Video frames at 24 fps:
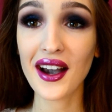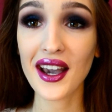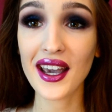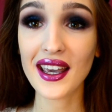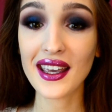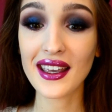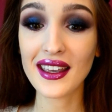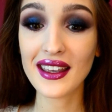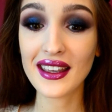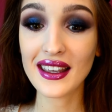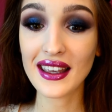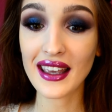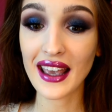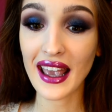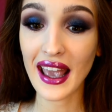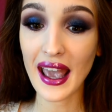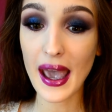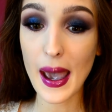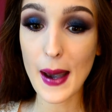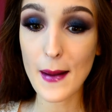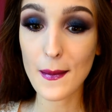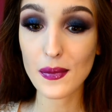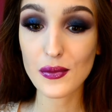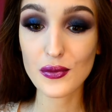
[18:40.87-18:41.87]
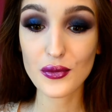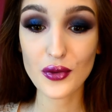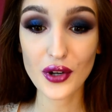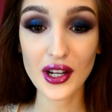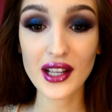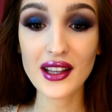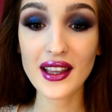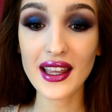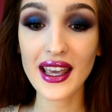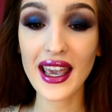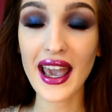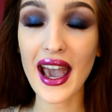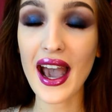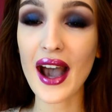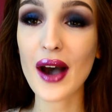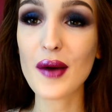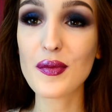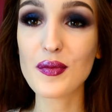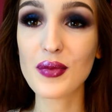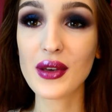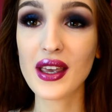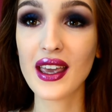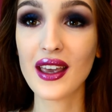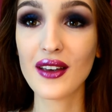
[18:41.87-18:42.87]
I am really
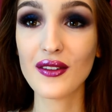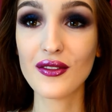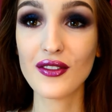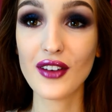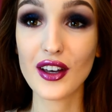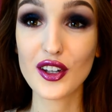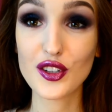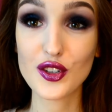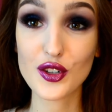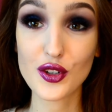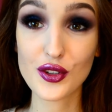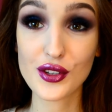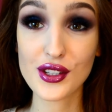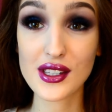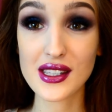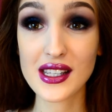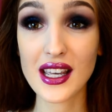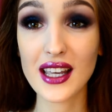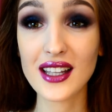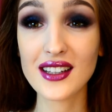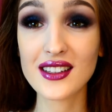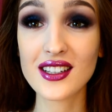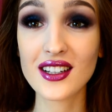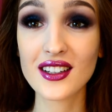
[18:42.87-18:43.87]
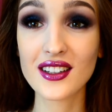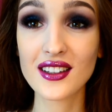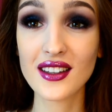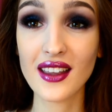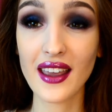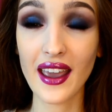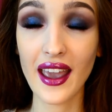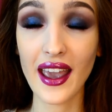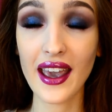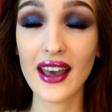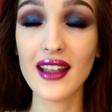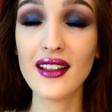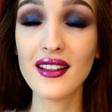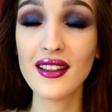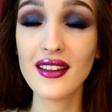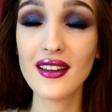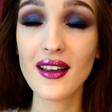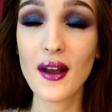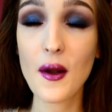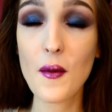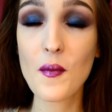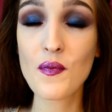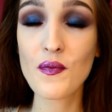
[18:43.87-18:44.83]
happy that you stayed till the end,